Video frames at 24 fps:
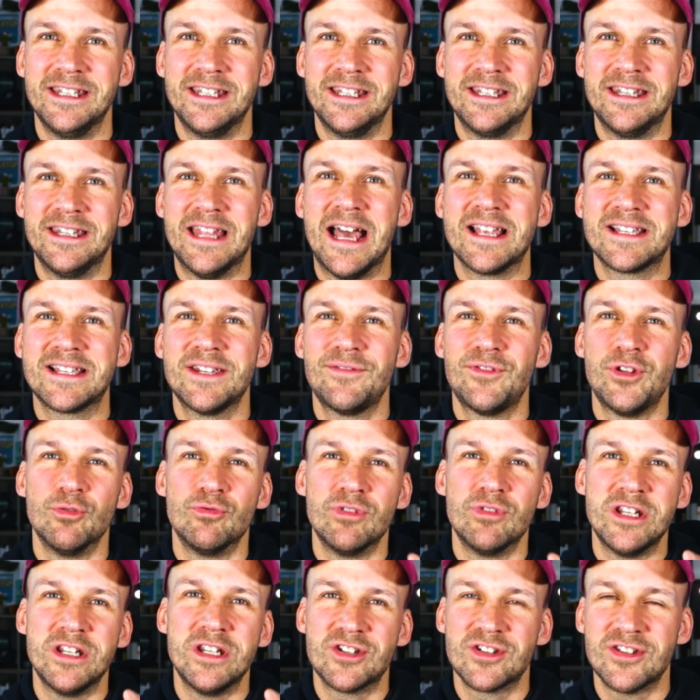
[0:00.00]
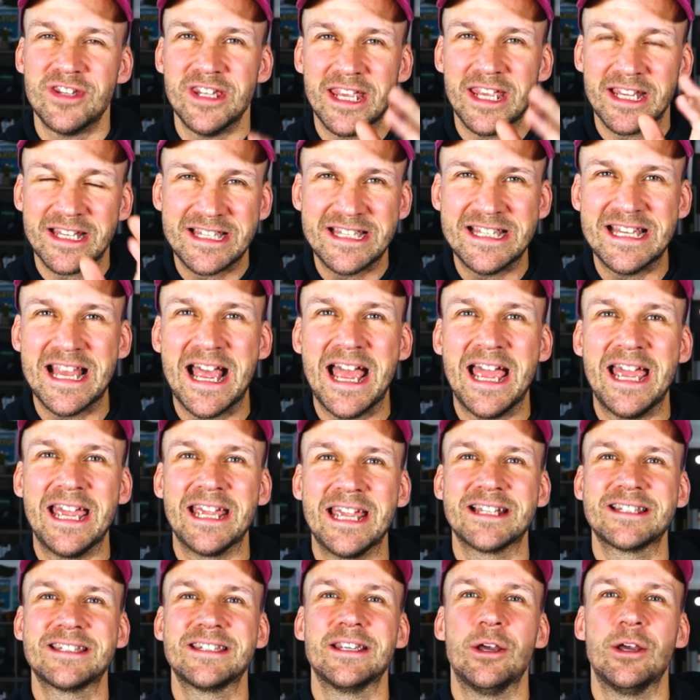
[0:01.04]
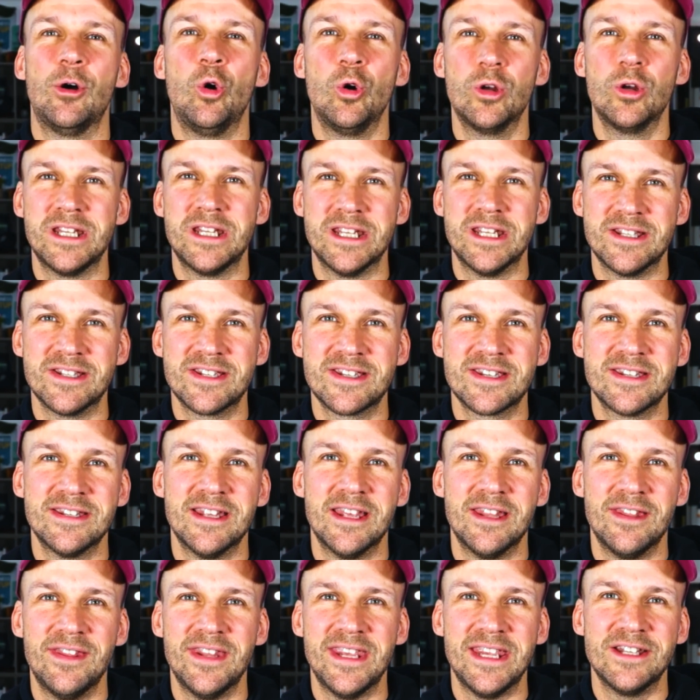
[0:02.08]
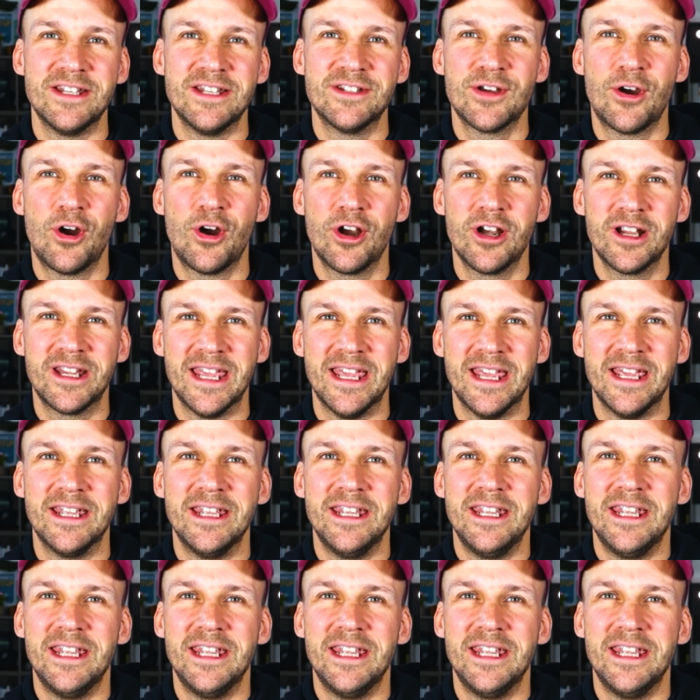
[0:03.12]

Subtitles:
That's if you reach the exact audience that they target.